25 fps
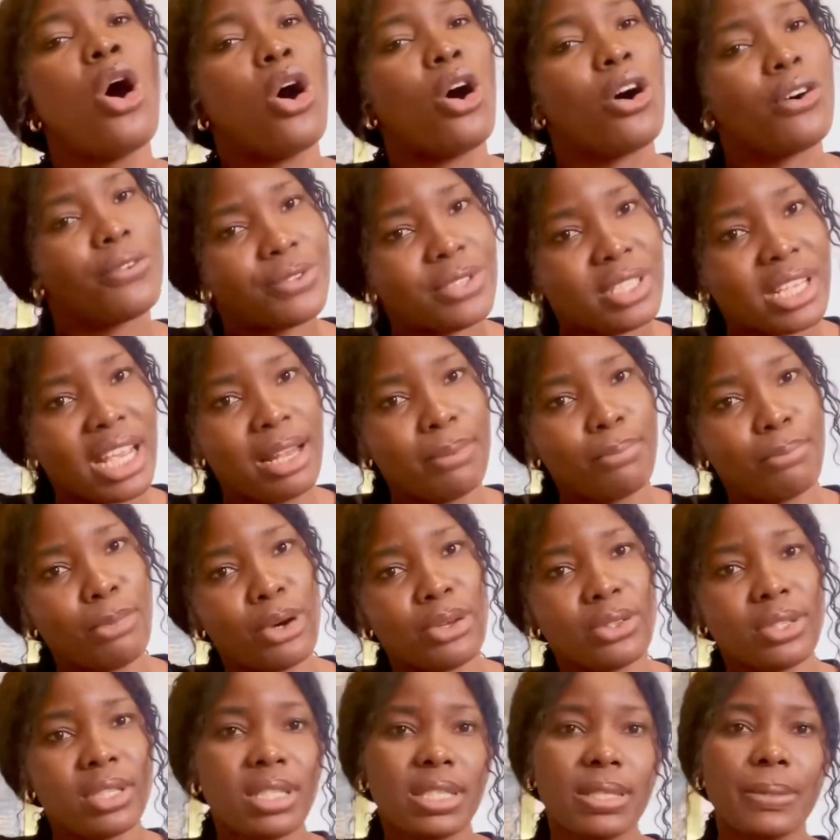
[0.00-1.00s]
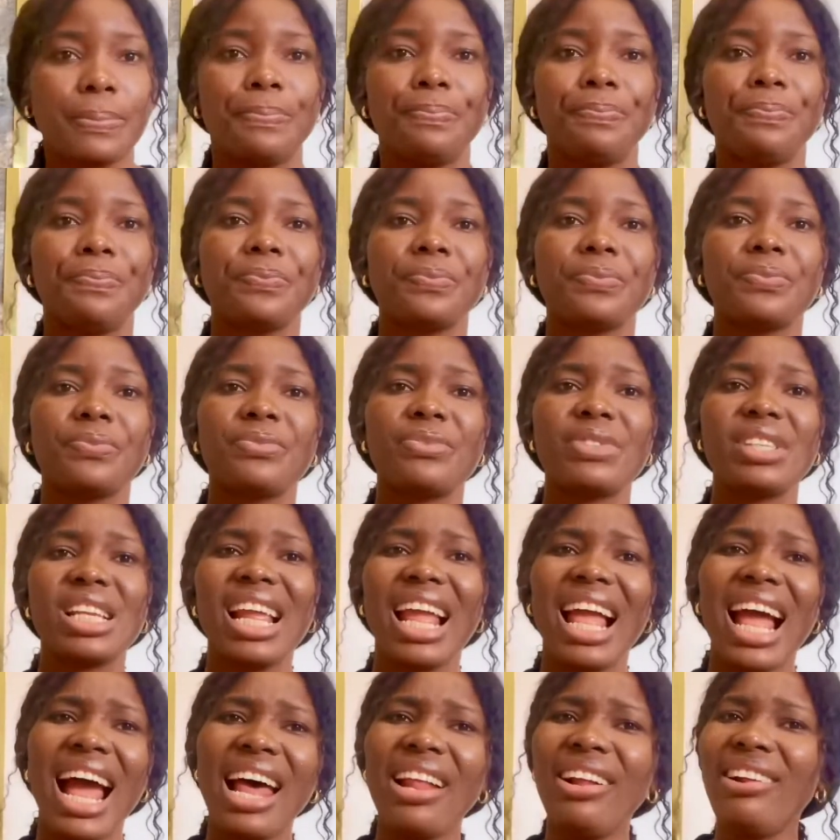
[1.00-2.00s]
of 10 months
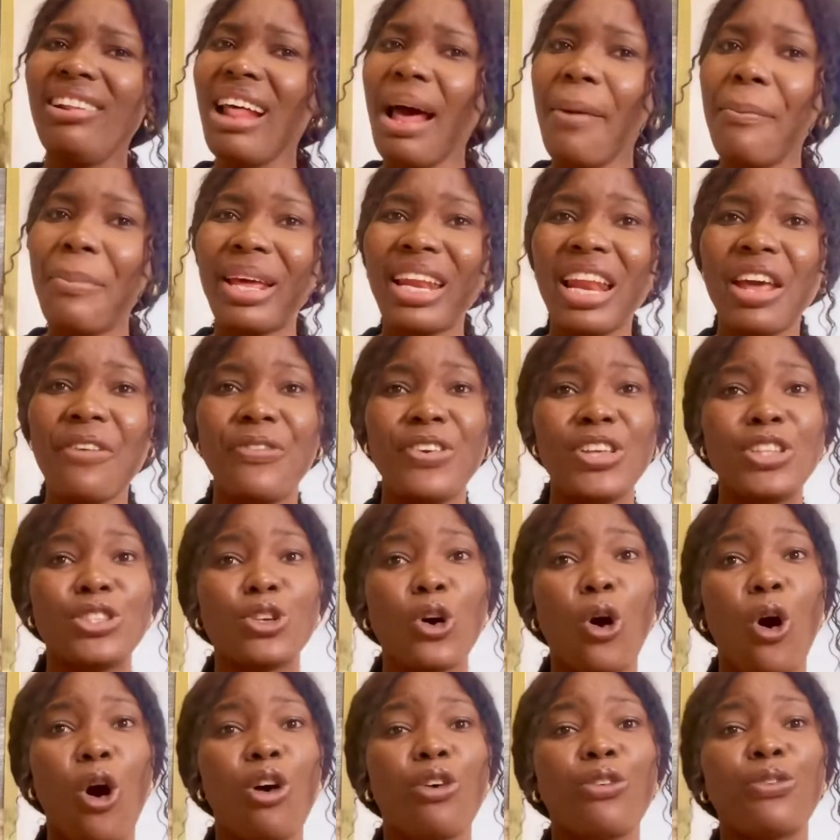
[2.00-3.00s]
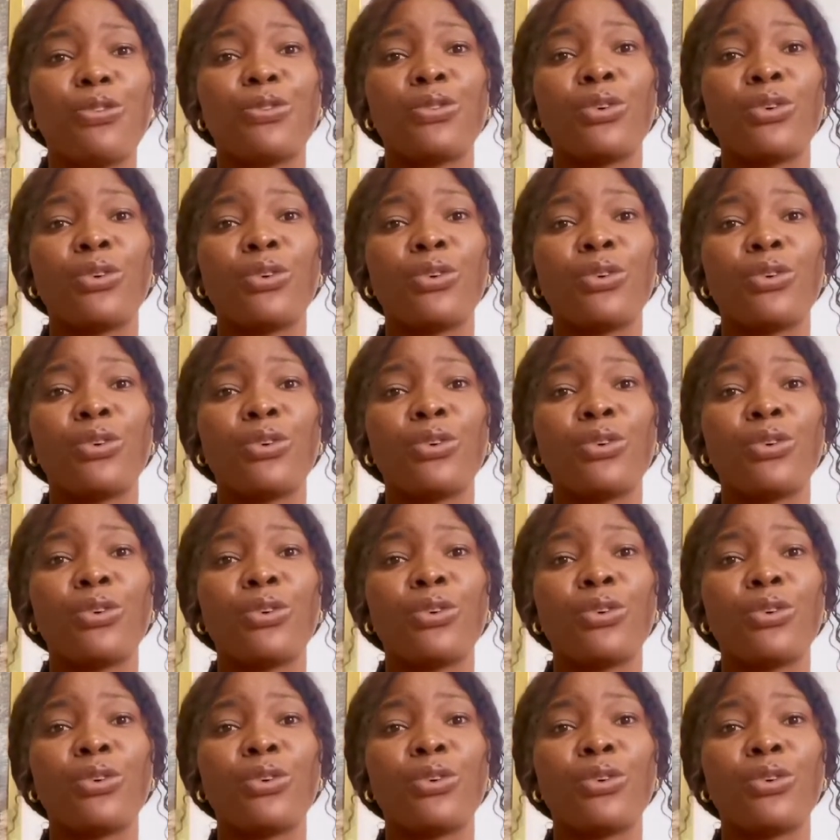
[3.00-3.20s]
another benefit of